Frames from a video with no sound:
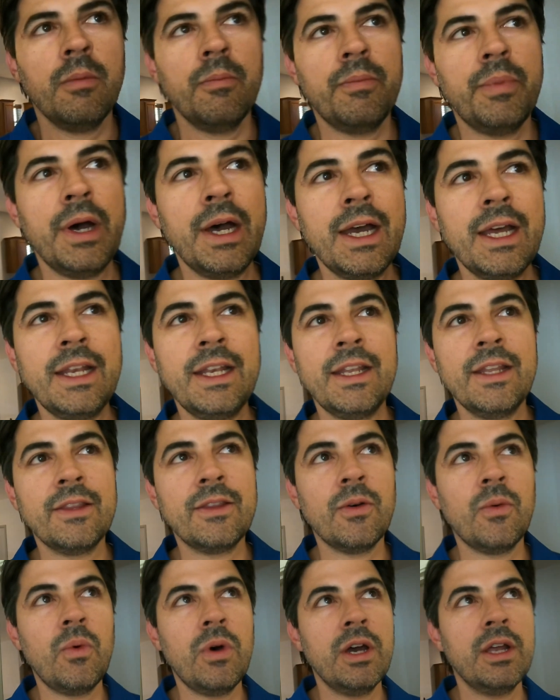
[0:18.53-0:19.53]
But
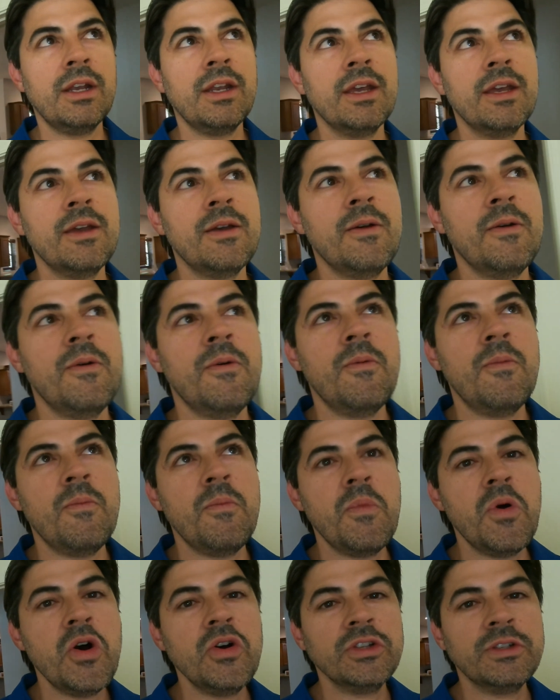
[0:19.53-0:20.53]
the one
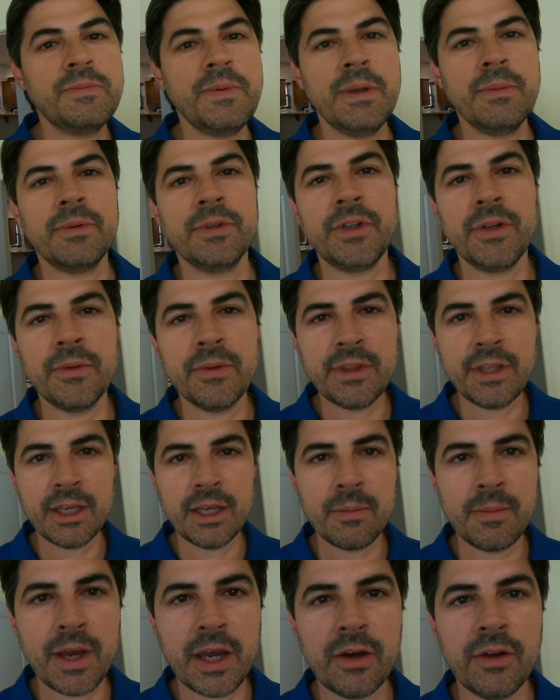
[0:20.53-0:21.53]
most people don't
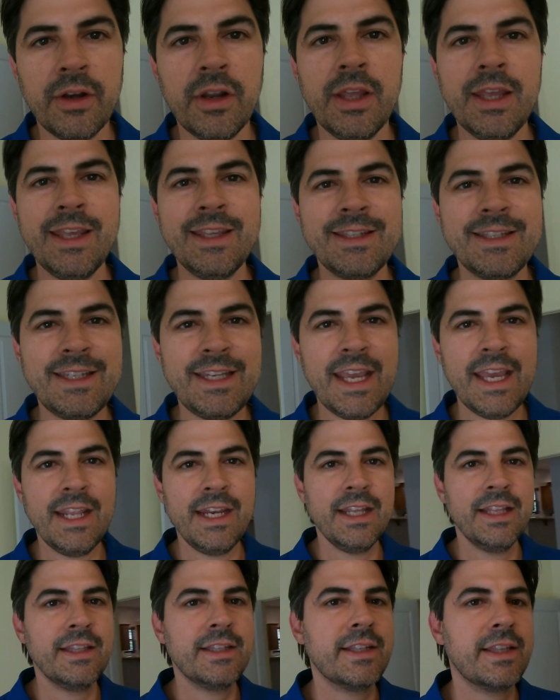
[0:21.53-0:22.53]
think about is
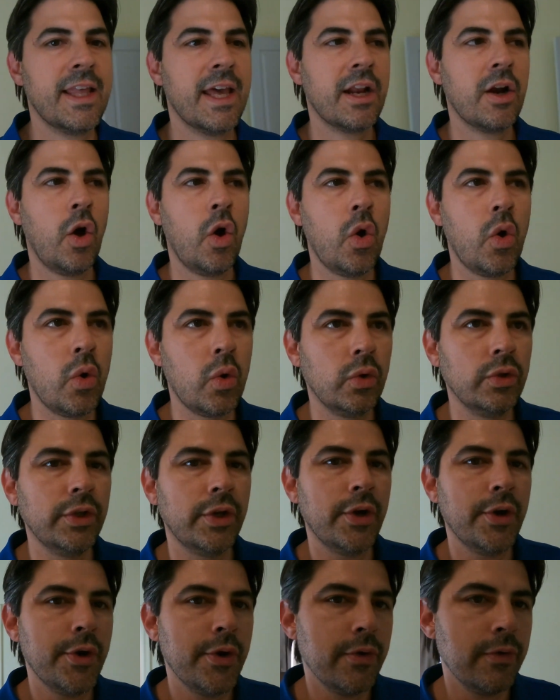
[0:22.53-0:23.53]
tenants that hold
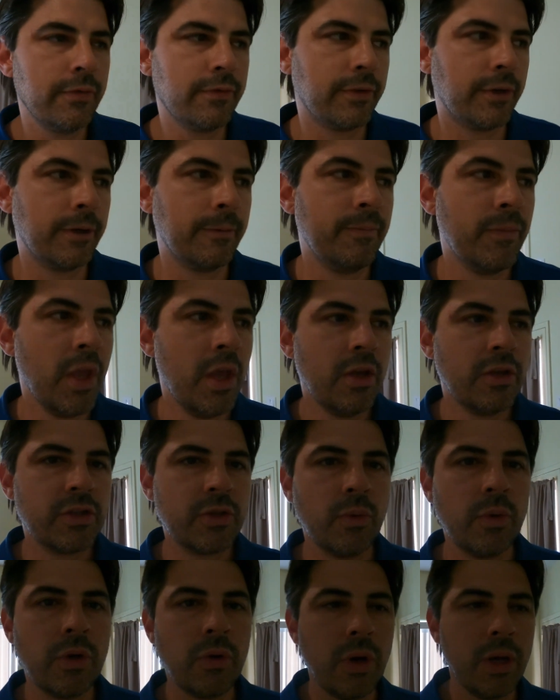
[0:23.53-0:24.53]
over.
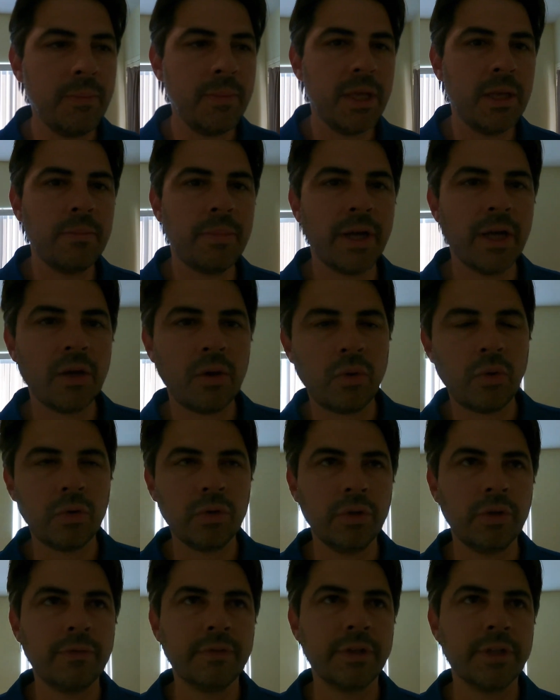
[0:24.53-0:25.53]
So what do I mean by a
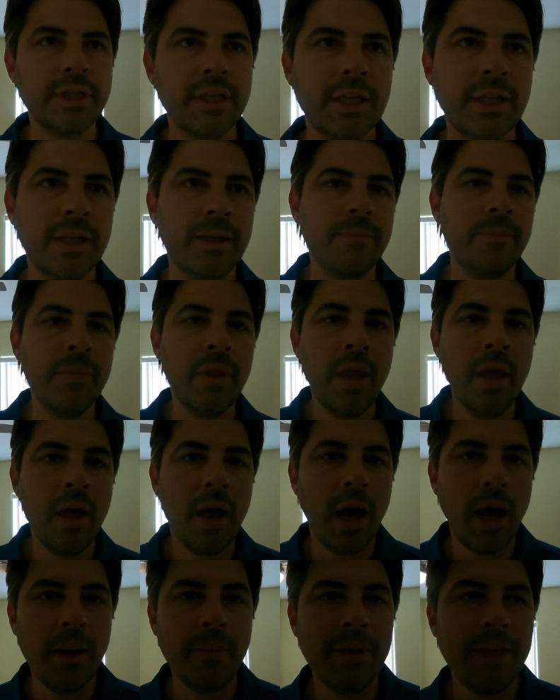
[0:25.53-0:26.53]
holdover tenant?
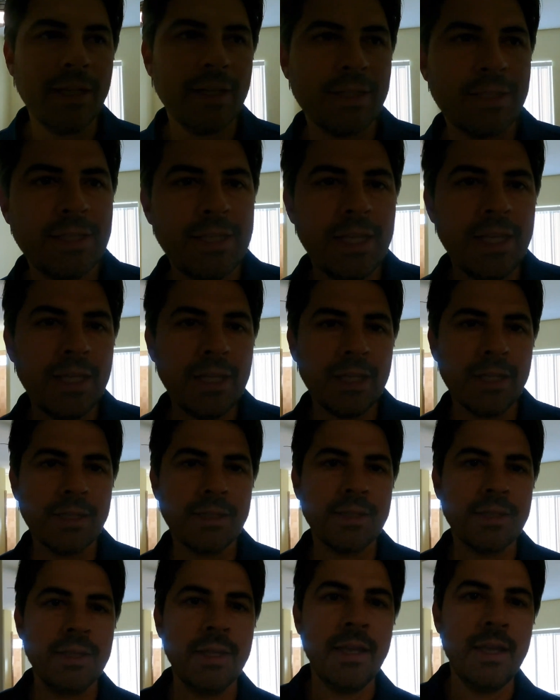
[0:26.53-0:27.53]
I mean a
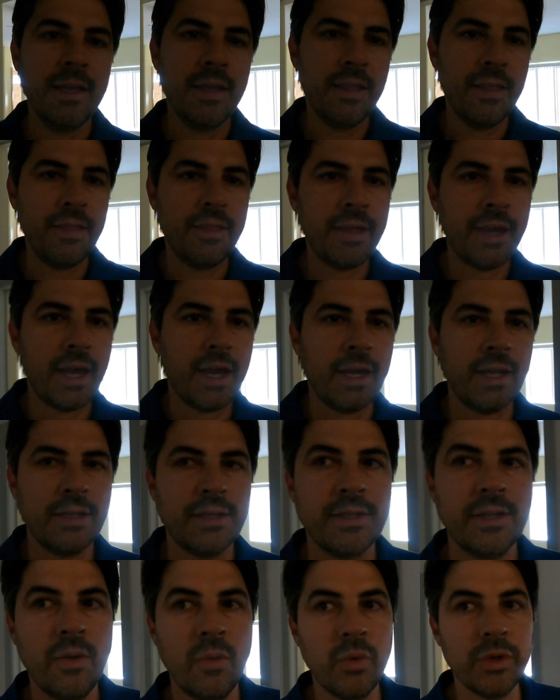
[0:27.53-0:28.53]
tenant
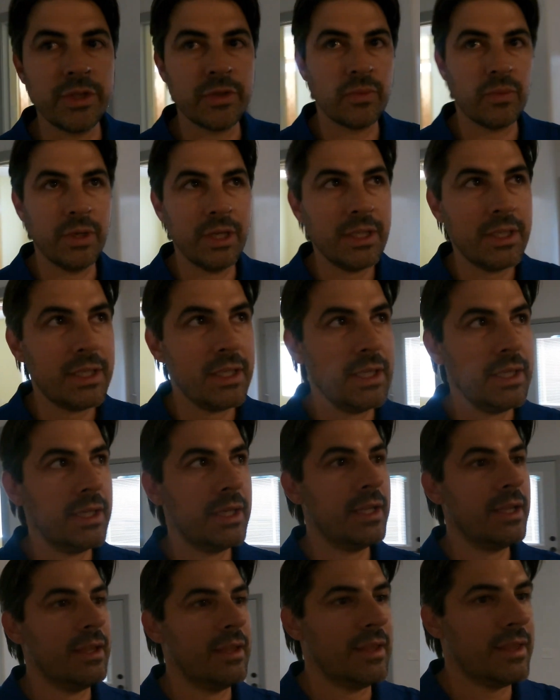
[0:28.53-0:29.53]
that was
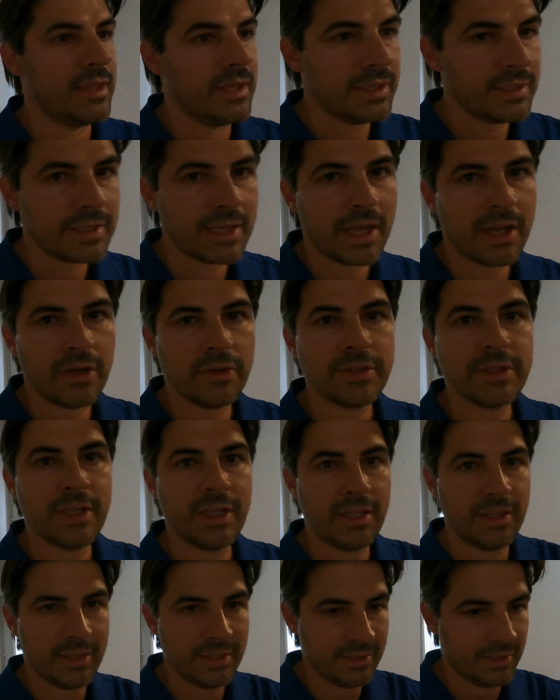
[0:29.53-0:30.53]
renting this house,
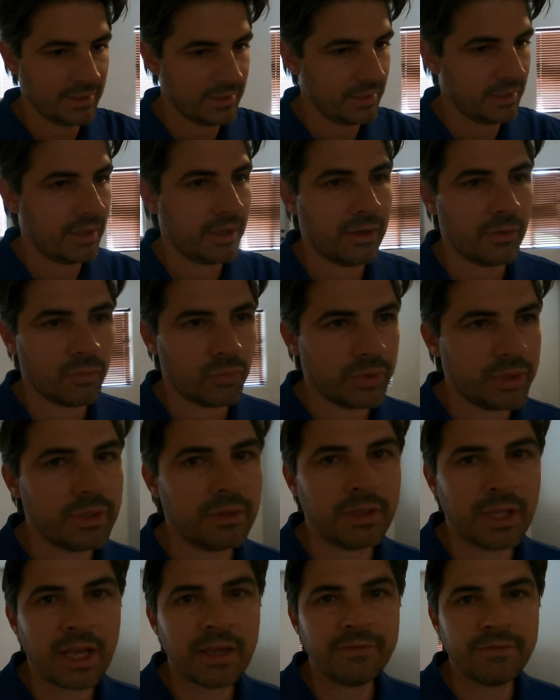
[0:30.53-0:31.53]
and this is a
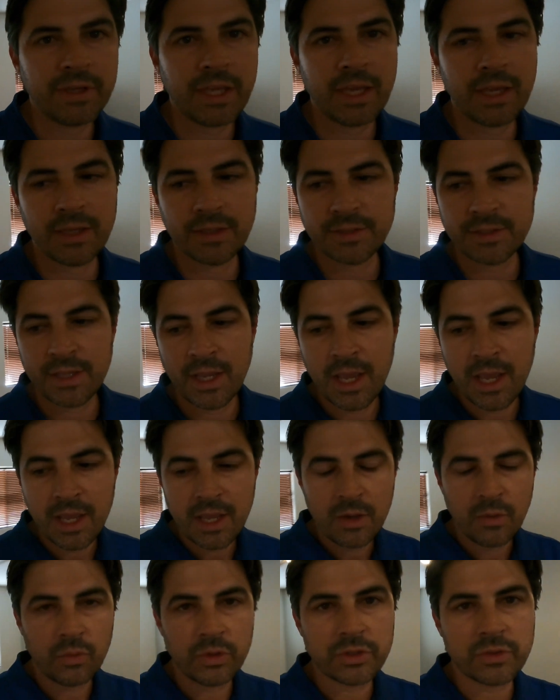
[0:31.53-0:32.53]
real life case,
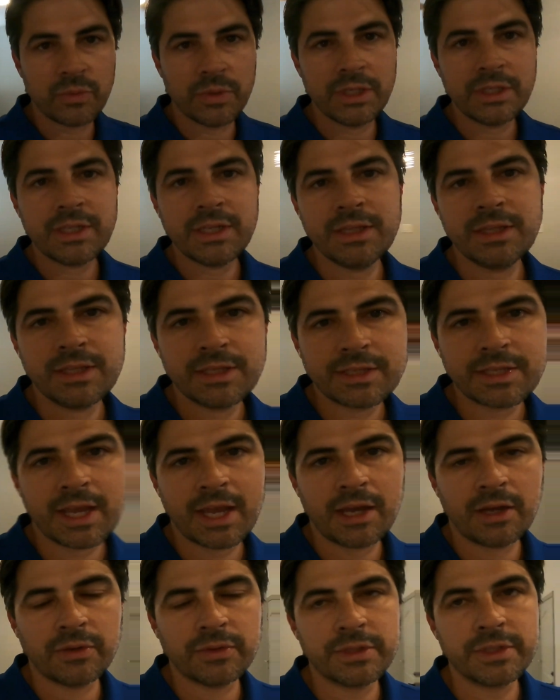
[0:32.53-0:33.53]
was renting this
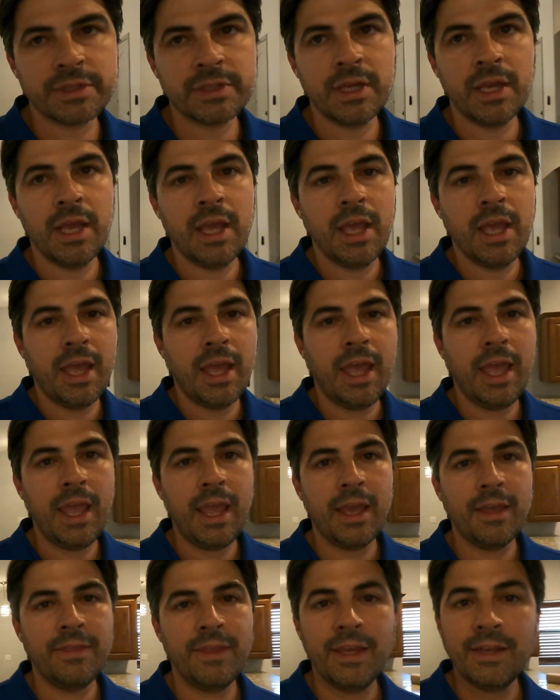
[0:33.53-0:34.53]
house
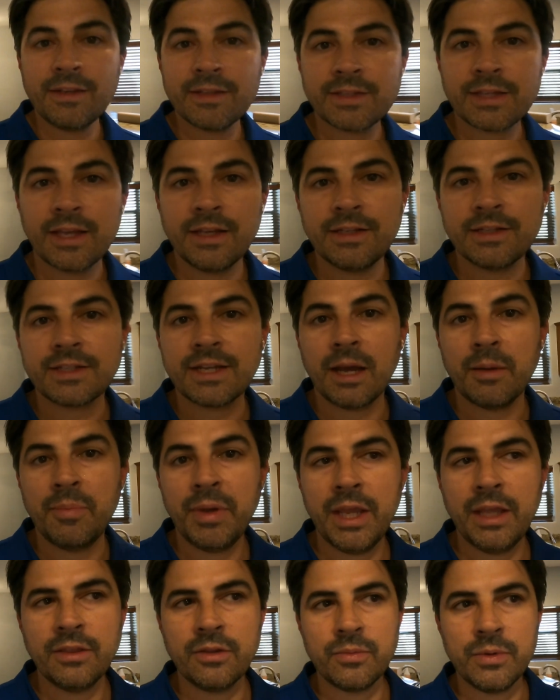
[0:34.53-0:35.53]
and they decided to stop
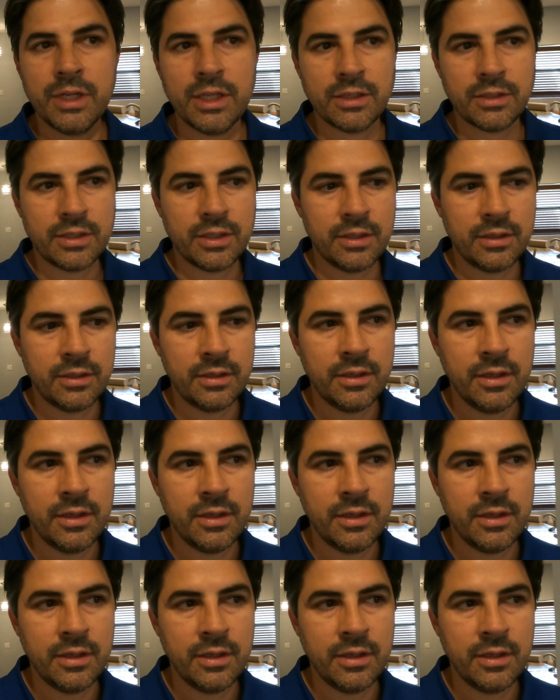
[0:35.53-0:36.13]
paying the rent.